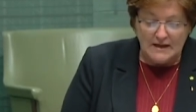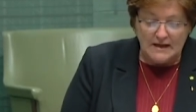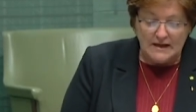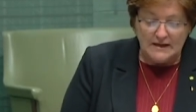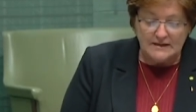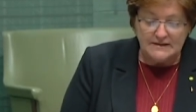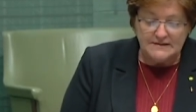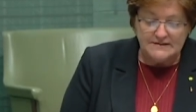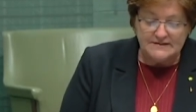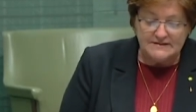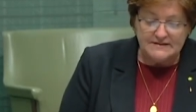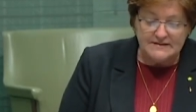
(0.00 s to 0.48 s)

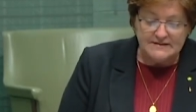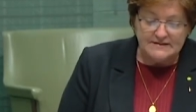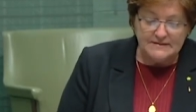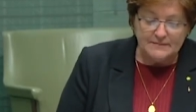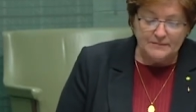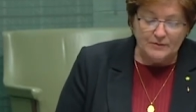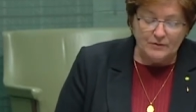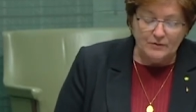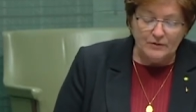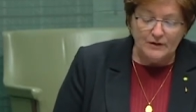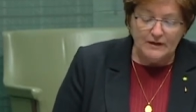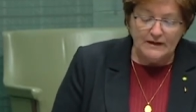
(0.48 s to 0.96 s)
It is
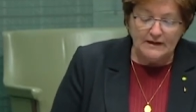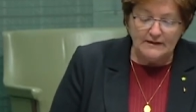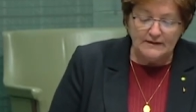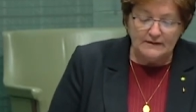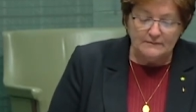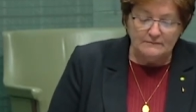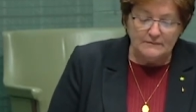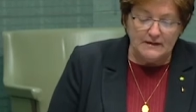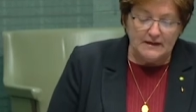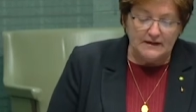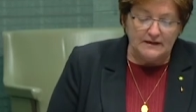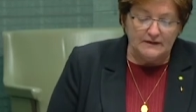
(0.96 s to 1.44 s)
disappointing
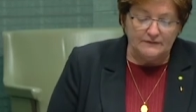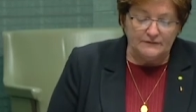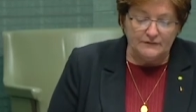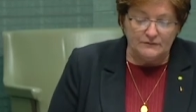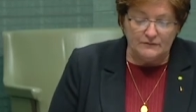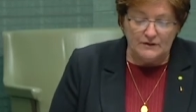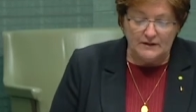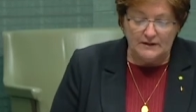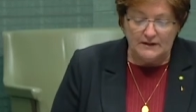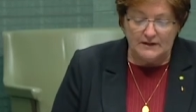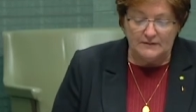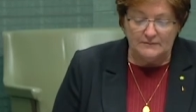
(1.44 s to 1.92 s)
that many of the
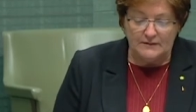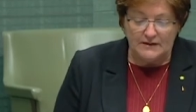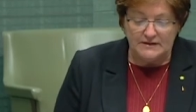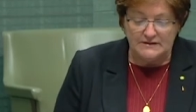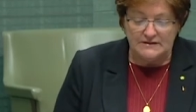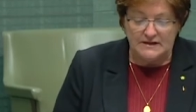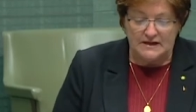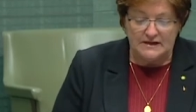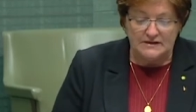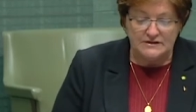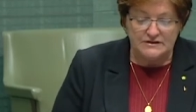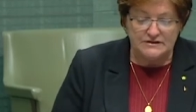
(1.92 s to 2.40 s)

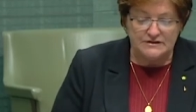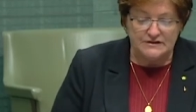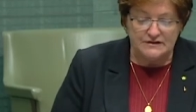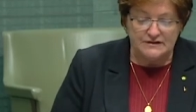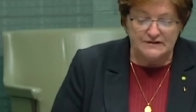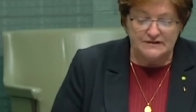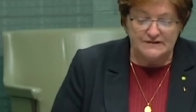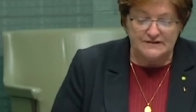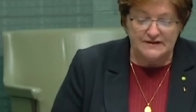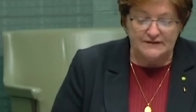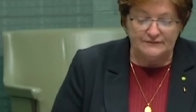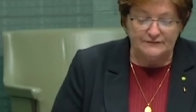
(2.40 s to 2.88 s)

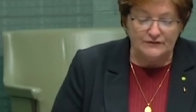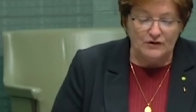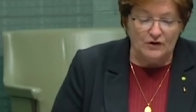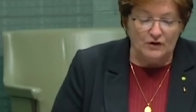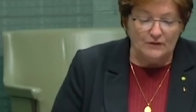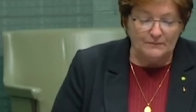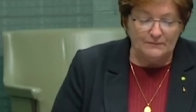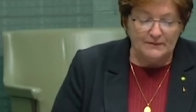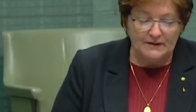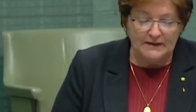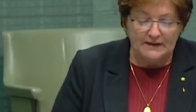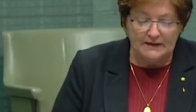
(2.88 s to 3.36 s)
recommendations have
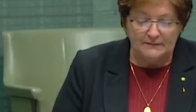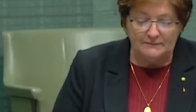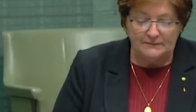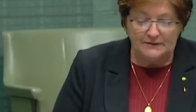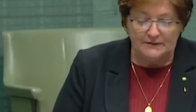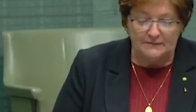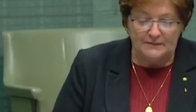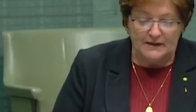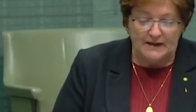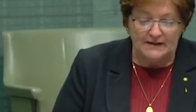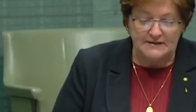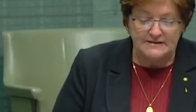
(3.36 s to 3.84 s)
not been
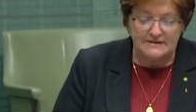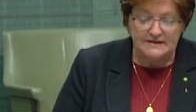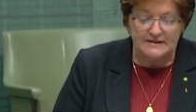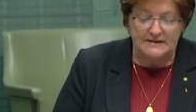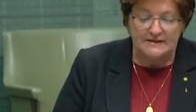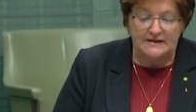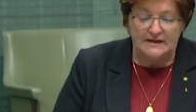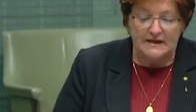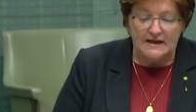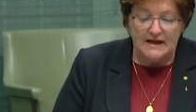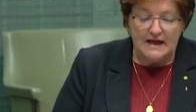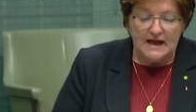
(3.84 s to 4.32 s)

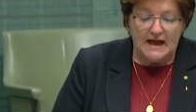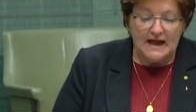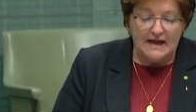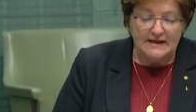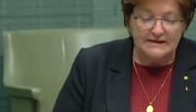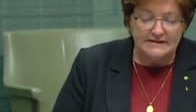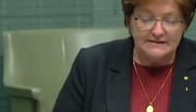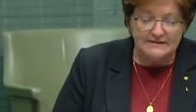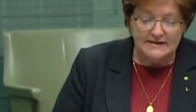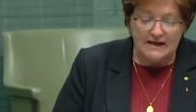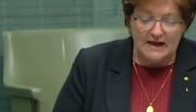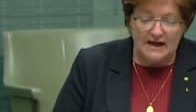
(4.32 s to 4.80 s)
implemented
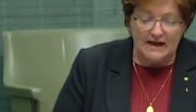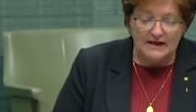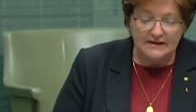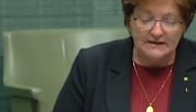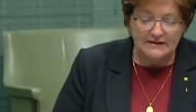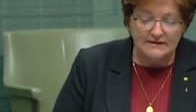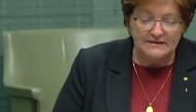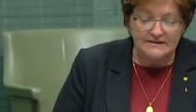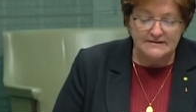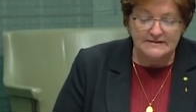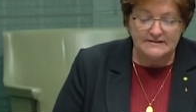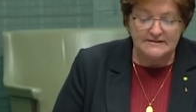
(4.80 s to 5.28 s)
and
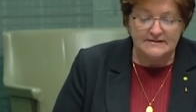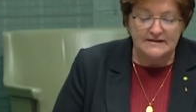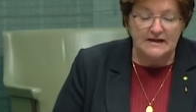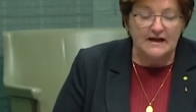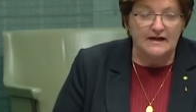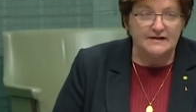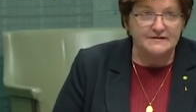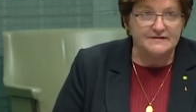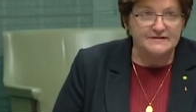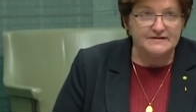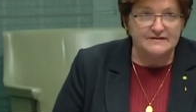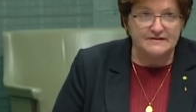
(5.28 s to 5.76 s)
targets
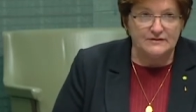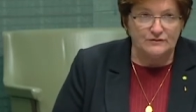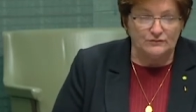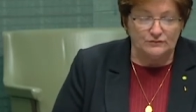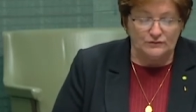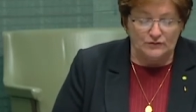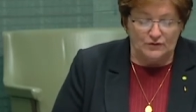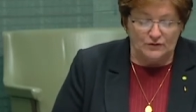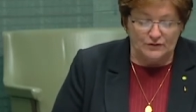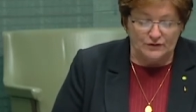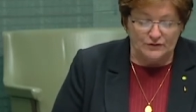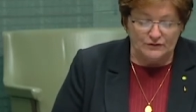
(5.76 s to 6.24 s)
are still
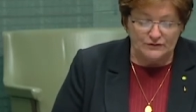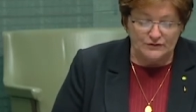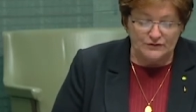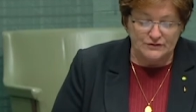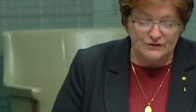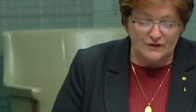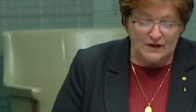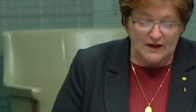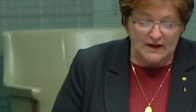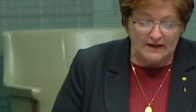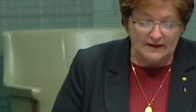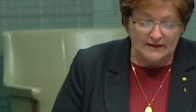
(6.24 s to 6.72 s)
not on
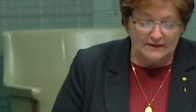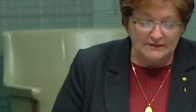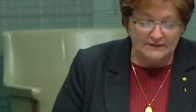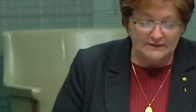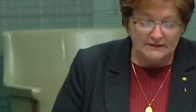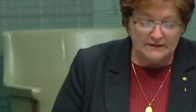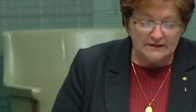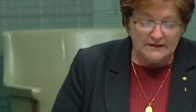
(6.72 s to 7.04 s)
track.